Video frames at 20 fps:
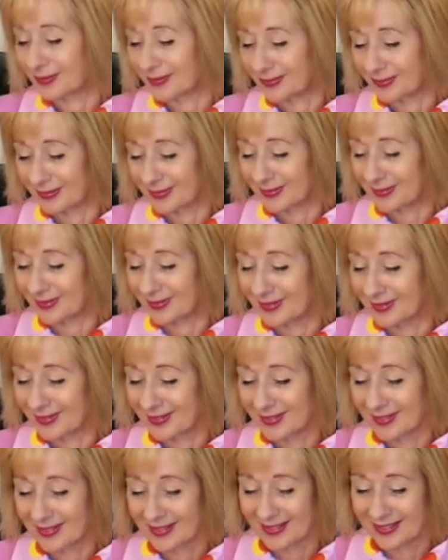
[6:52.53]

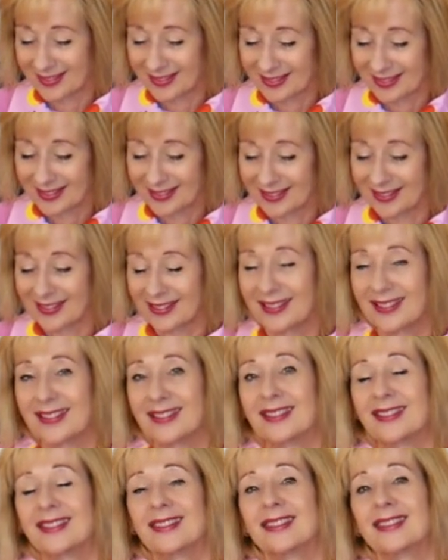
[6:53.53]

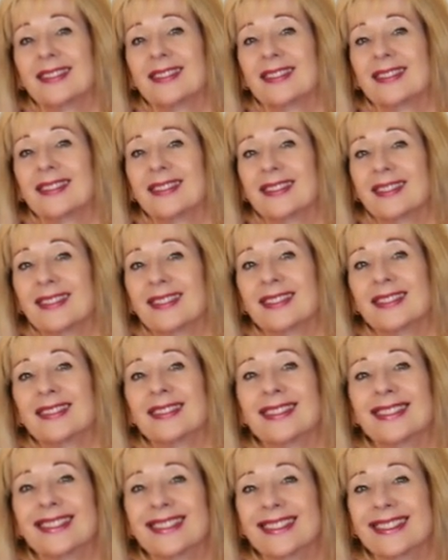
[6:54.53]

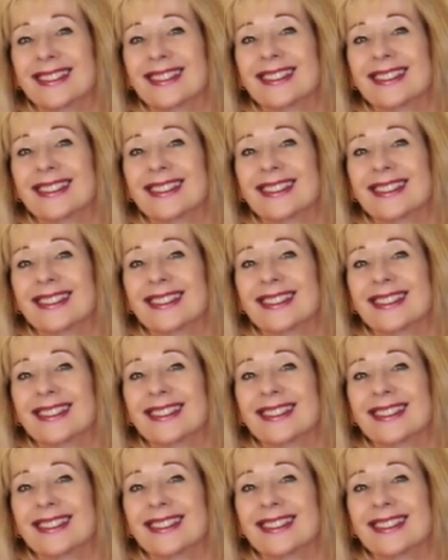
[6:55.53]
(not speaking)